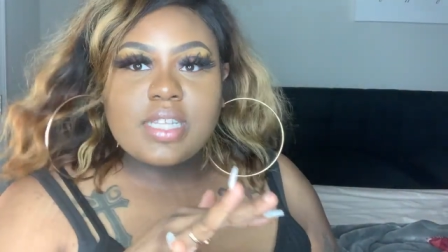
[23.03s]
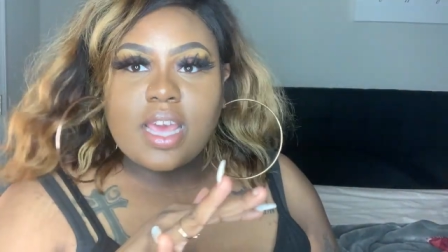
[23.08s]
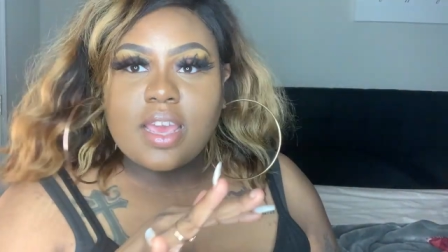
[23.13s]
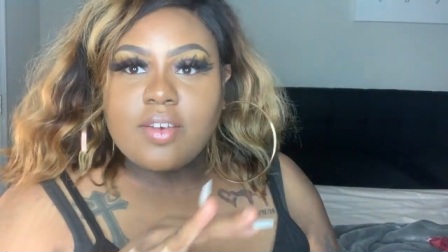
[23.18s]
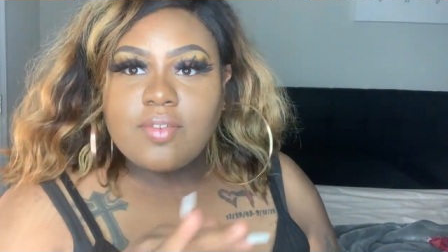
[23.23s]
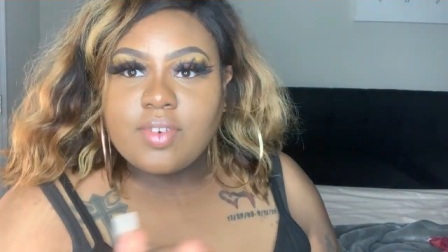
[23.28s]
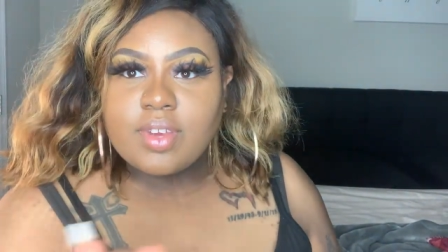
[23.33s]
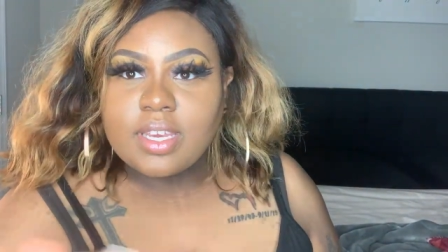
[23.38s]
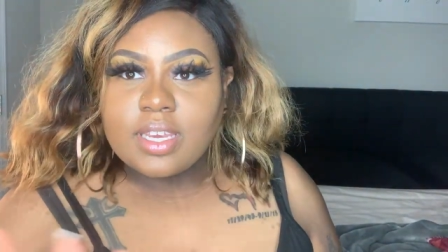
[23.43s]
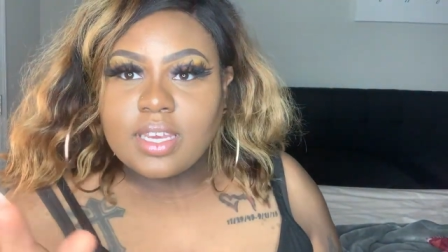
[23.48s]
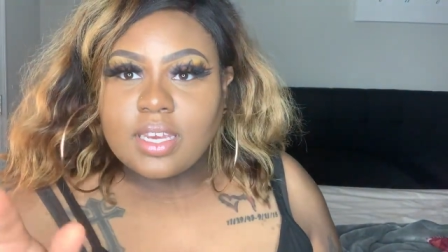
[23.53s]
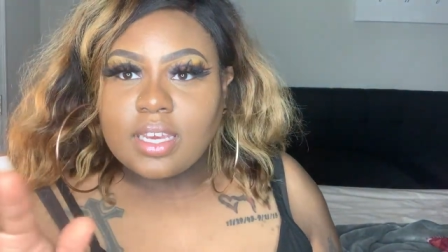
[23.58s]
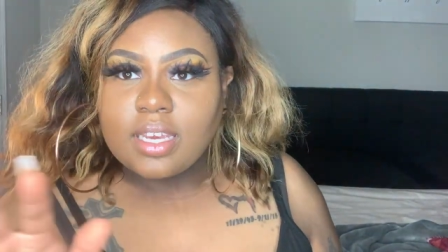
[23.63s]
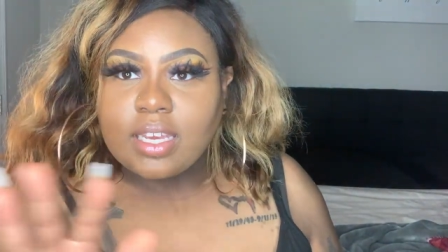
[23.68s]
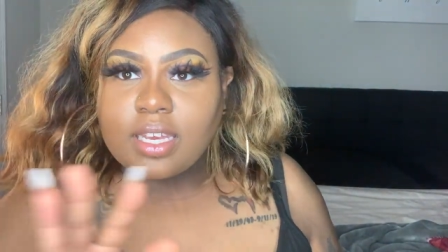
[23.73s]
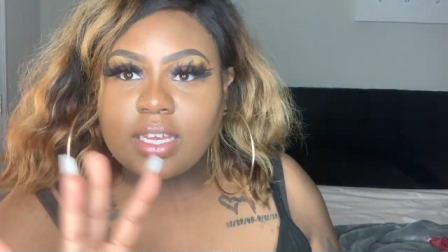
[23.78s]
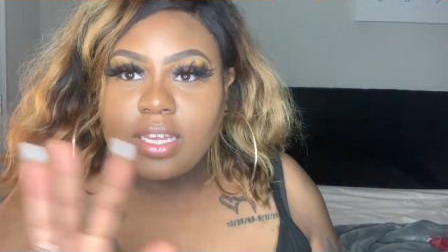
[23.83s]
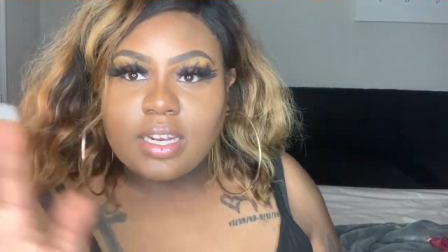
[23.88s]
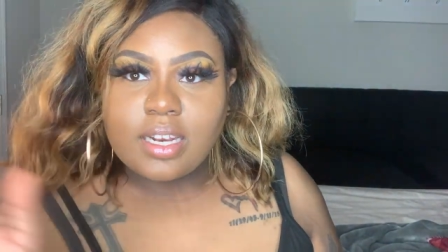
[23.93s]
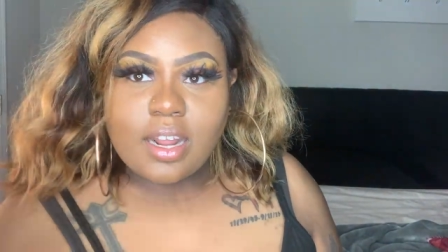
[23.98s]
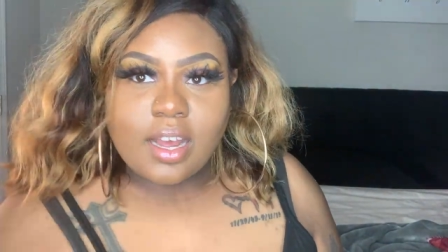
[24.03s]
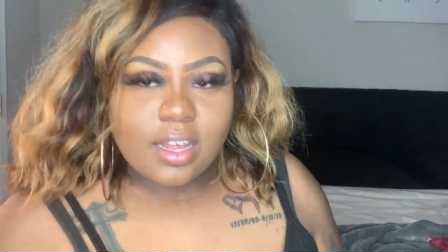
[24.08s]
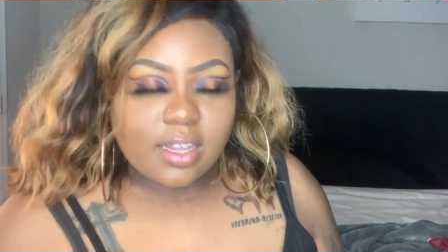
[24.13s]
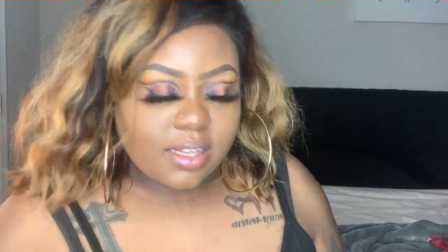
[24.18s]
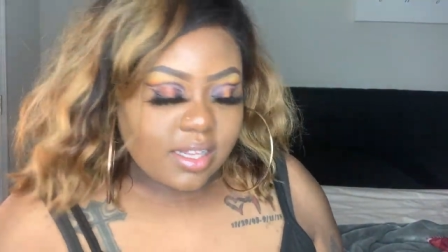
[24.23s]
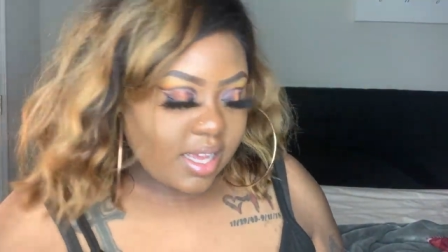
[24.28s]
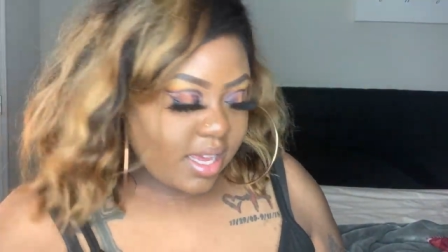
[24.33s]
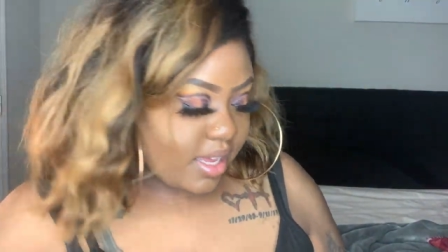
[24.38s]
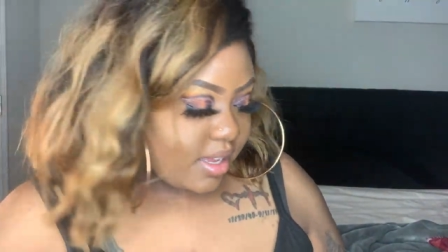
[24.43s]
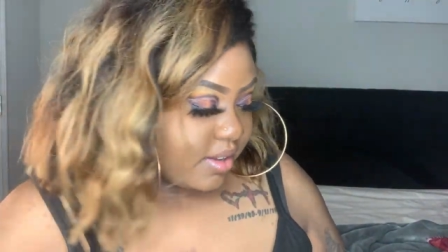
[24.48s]
saving and all
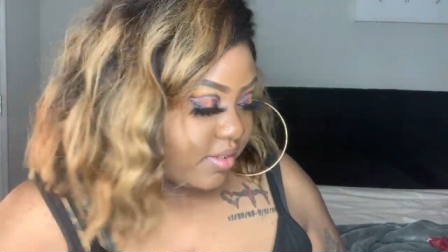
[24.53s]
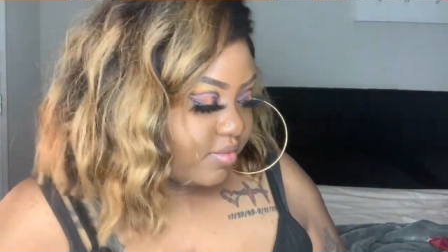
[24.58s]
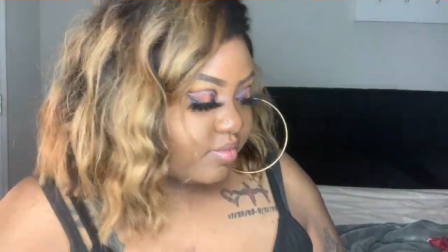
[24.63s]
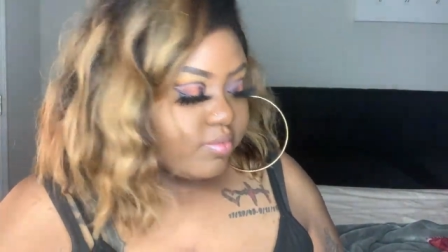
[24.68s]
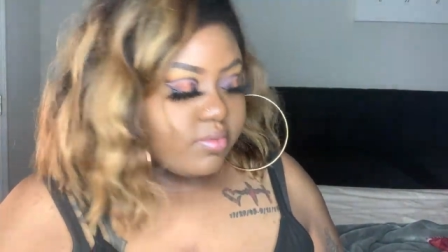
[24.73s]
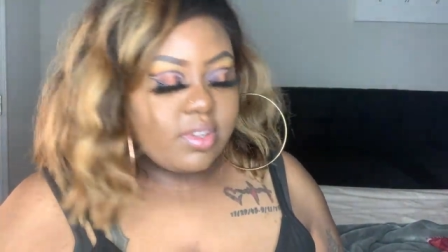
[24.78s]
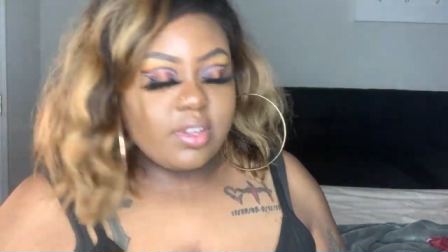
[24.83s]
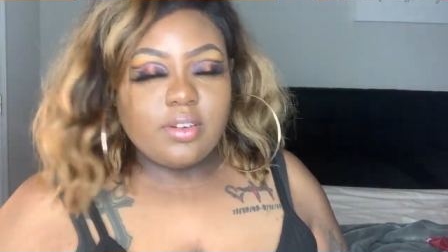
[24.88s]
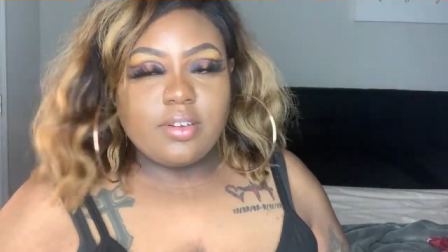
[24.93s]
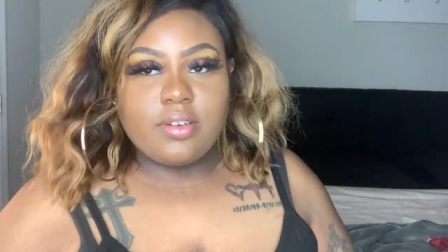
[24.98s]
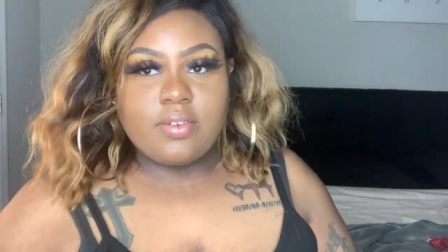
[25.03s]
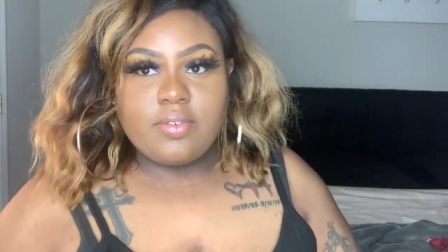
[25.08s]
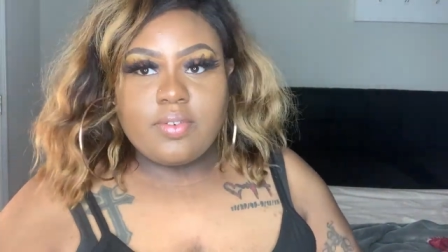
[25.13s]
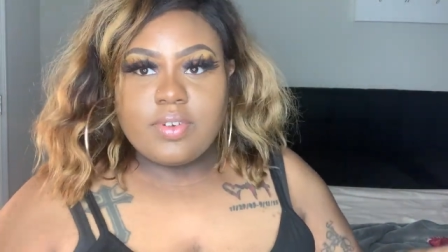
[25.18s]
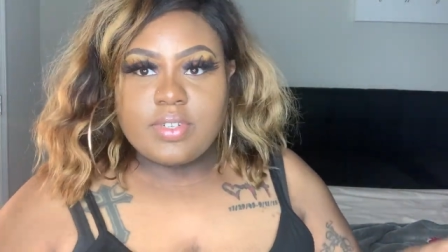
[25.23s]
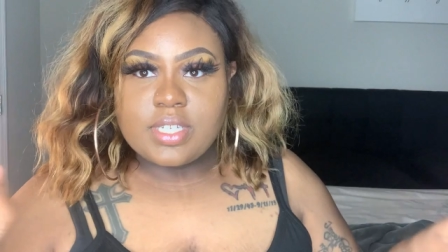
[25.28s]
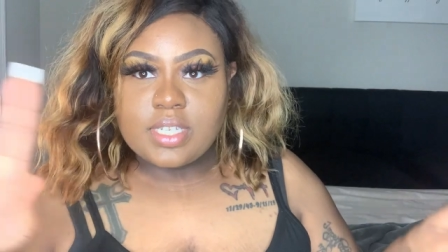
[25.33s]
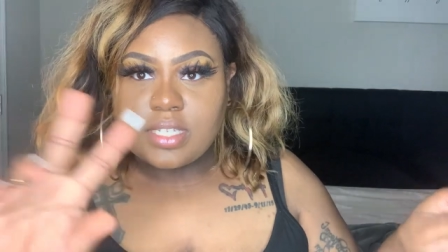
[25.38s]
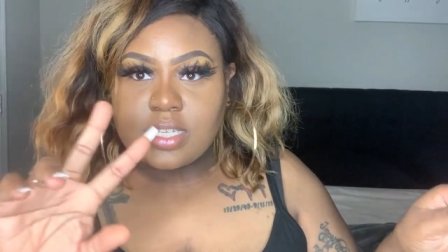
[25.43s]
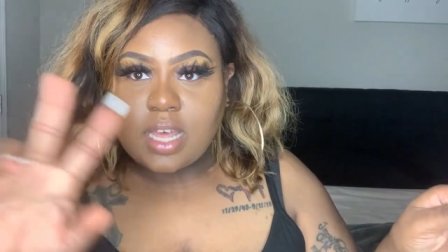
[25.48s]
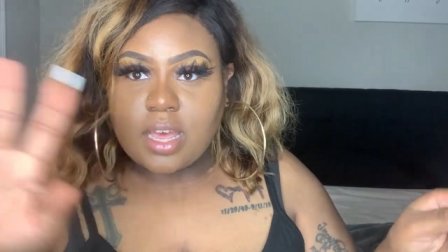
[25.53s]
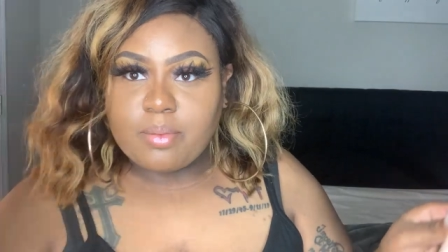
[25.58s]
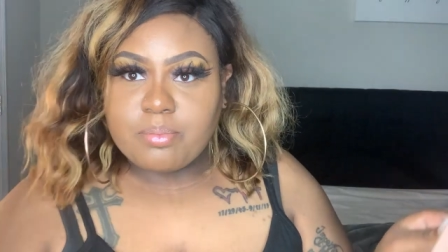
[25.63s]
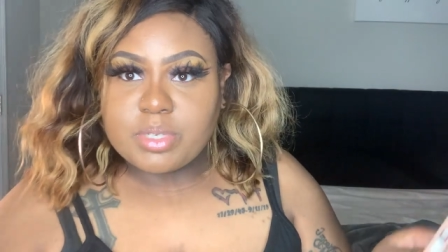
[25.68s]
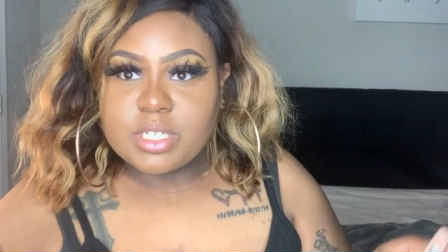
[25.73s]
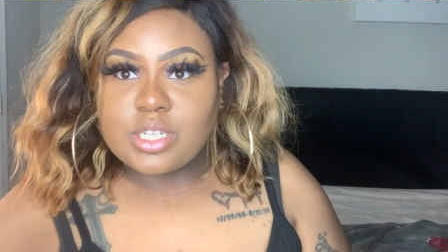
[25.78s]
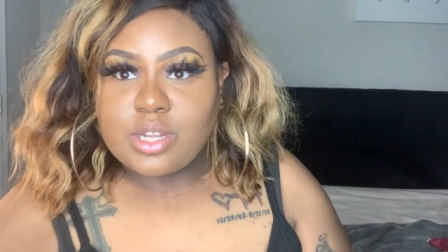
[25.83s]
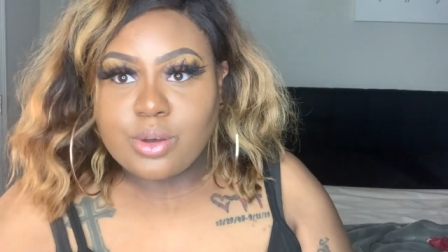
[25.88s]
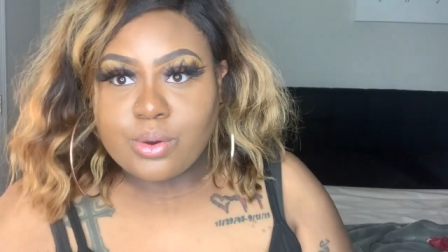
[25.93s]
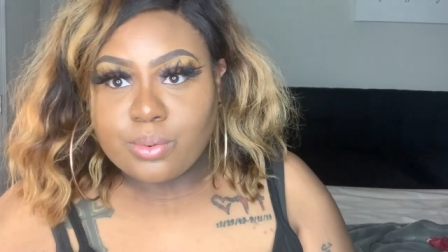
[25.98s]
that of the
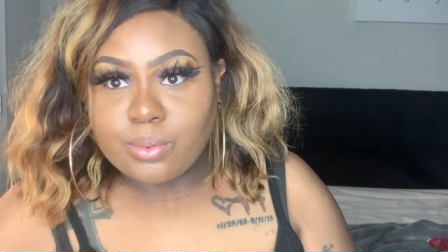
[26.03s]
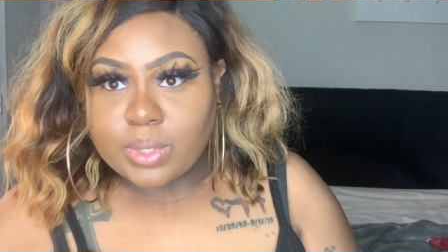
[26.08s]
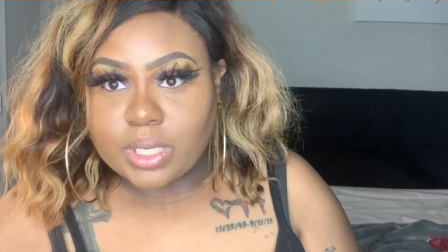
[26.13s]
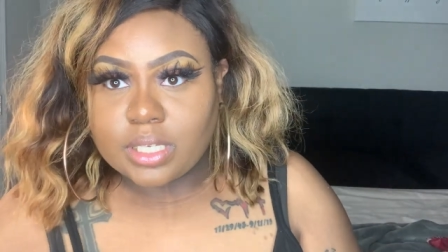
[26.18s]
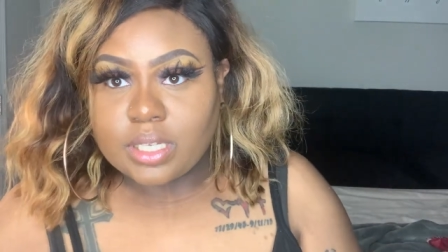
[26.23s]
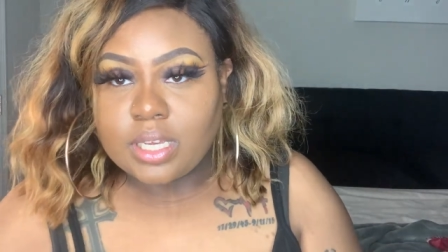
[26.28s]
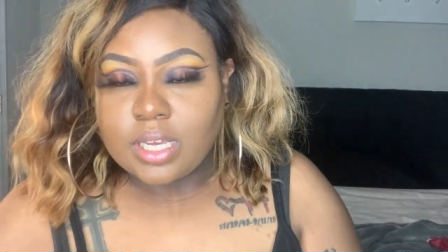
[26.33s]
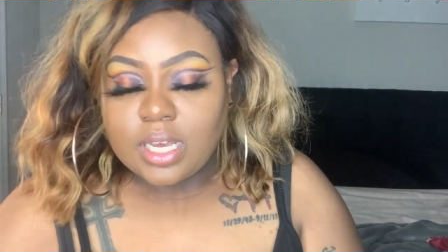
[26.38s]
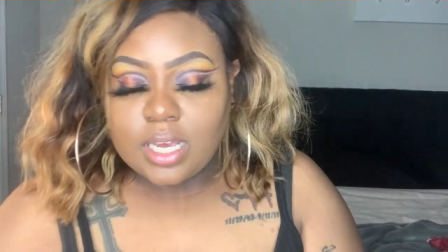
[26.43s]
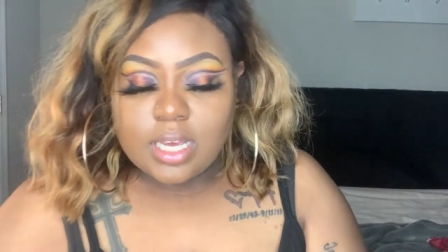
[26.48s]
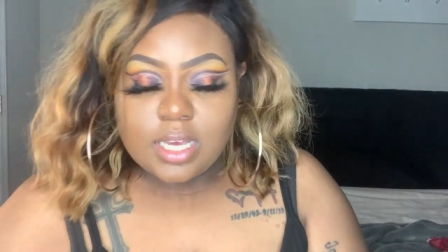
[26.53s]
episode one.